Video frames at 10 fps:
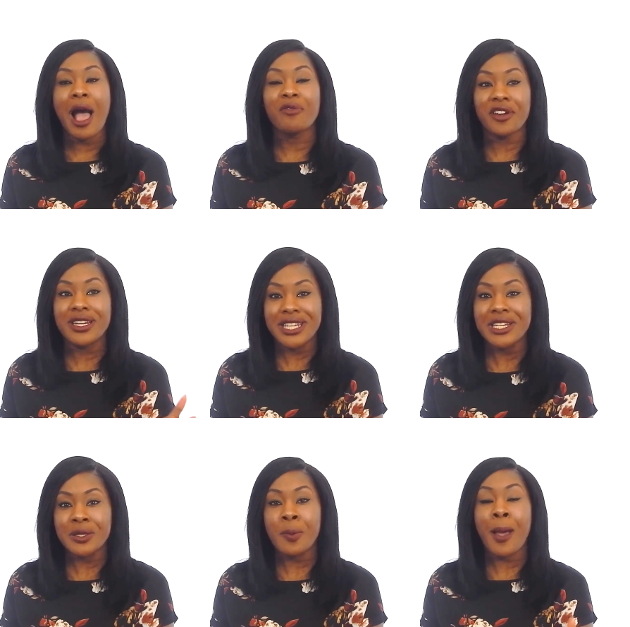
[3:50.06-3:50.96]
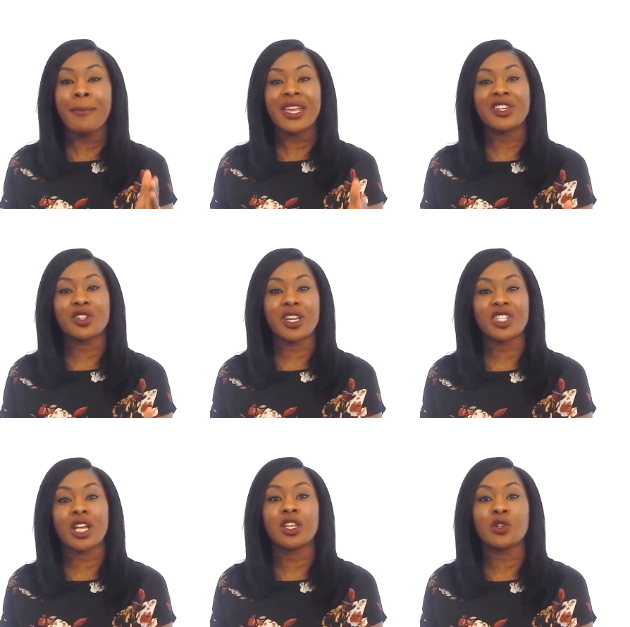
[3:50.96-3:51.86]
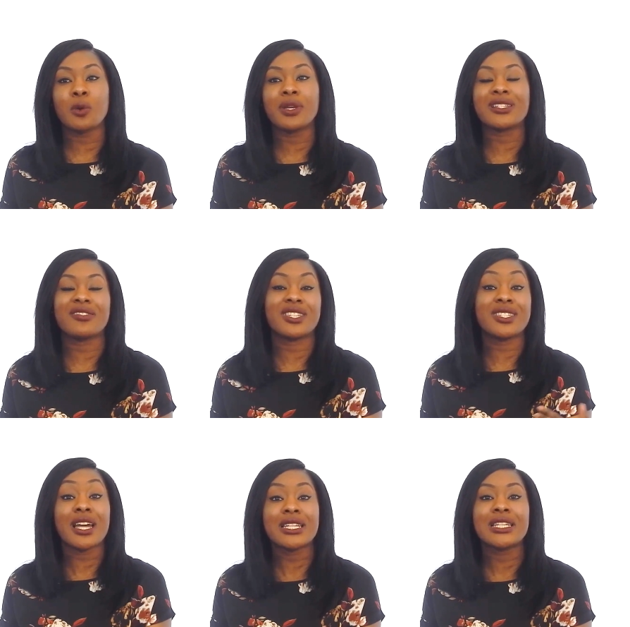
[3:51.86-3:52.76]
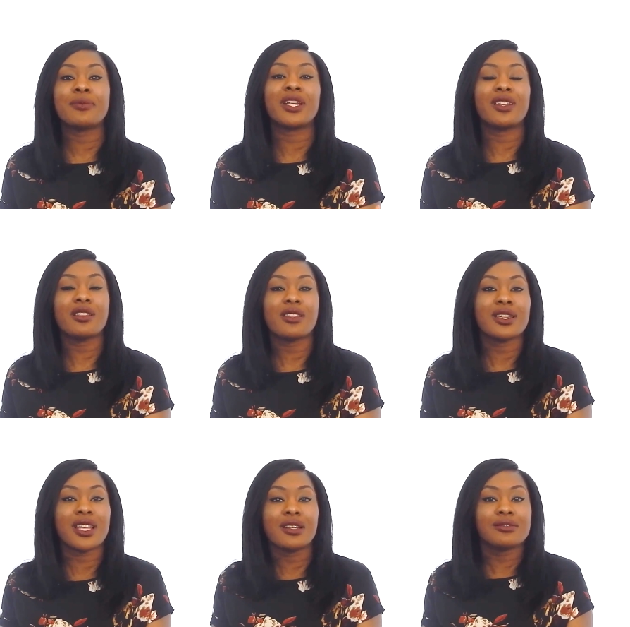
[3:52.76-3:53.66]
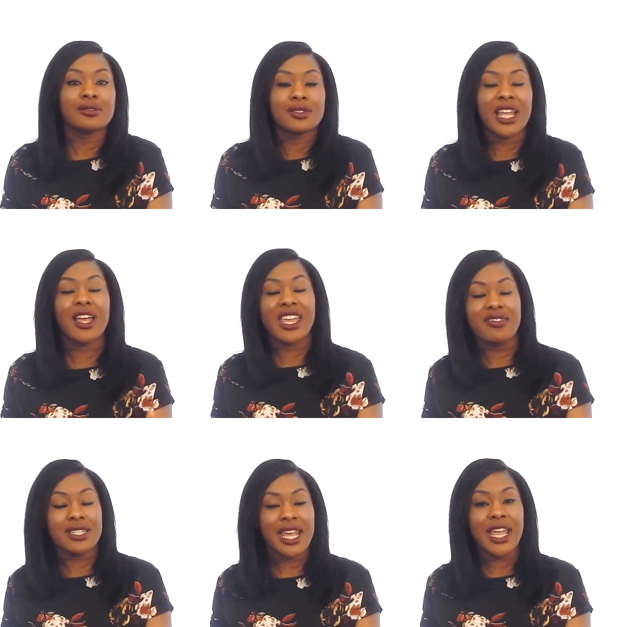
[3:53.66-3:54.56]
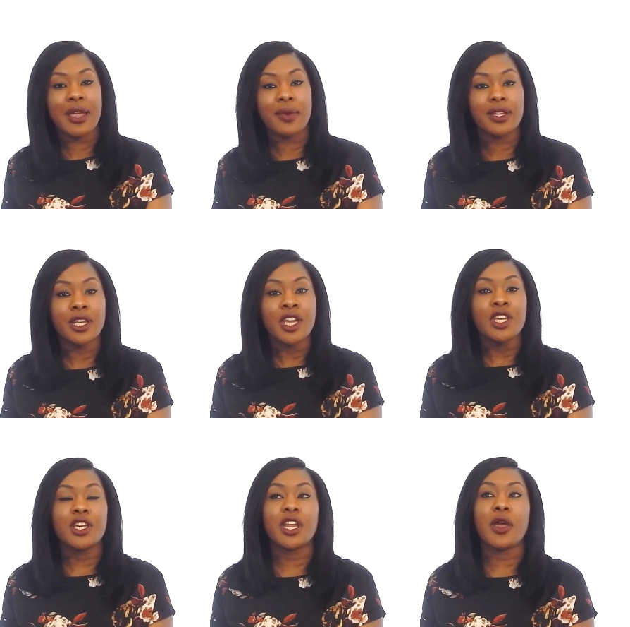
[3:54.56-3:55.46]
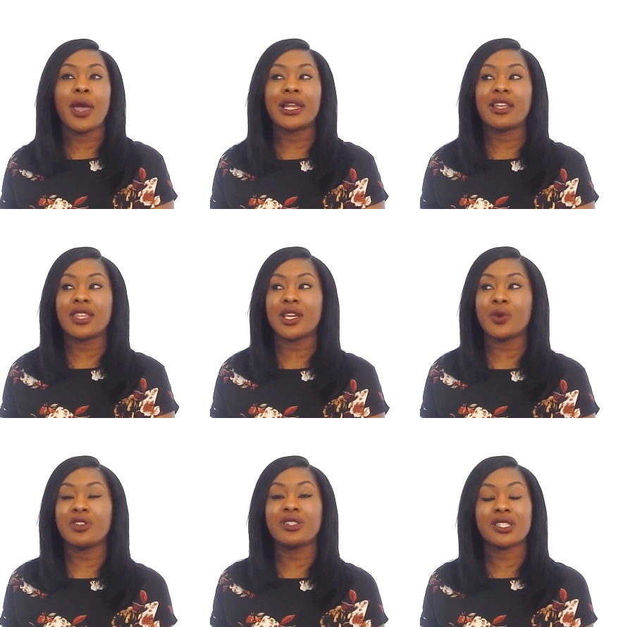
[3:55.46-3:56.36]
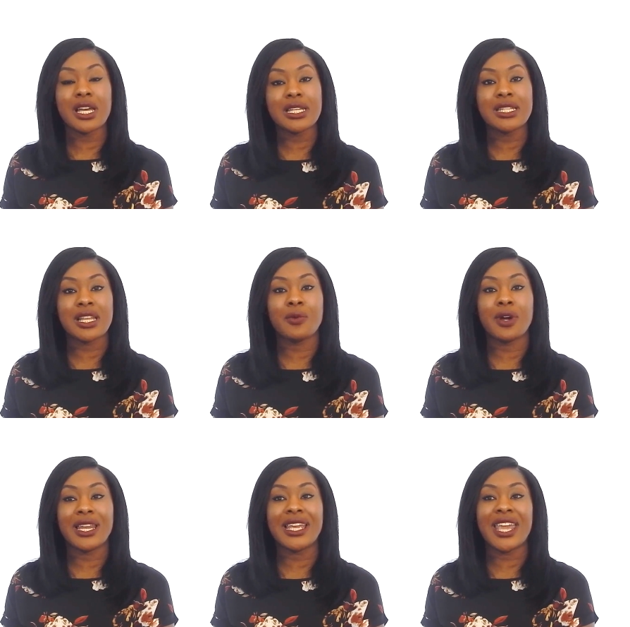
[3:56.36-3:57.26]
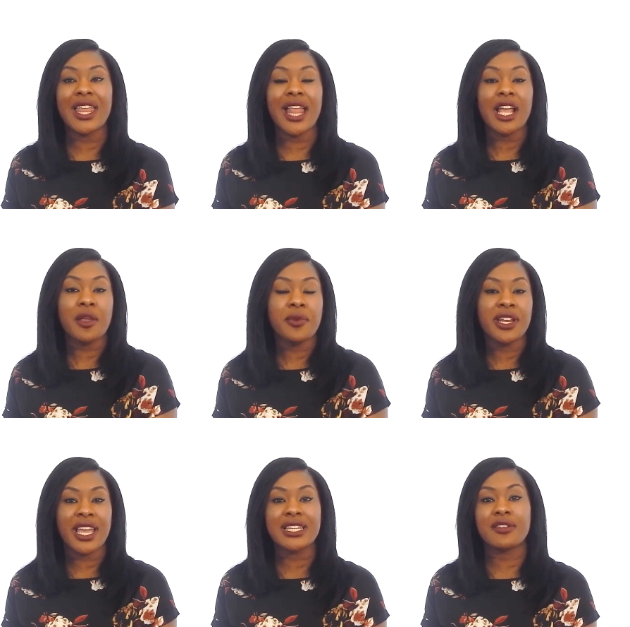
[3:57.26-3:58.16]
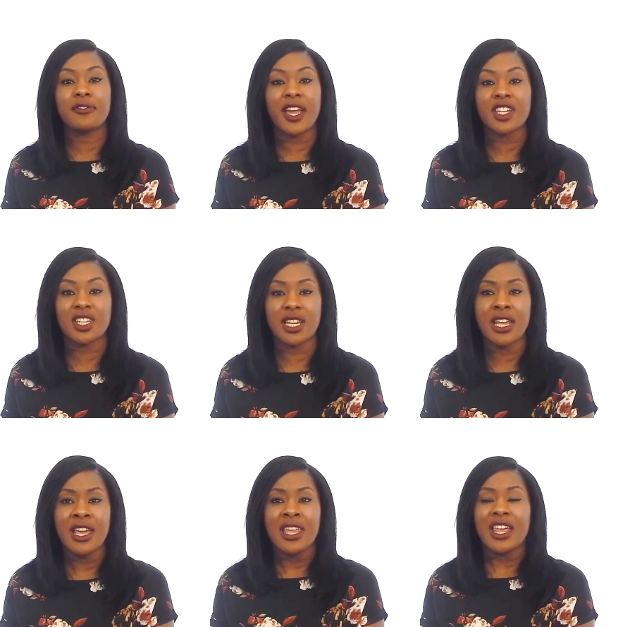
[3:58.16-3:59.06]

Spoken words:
I'm very intentional about making sure I shut the door, because I've studied him and I know the things that irritate him. And and I think when you study someone, again, that communicates affection.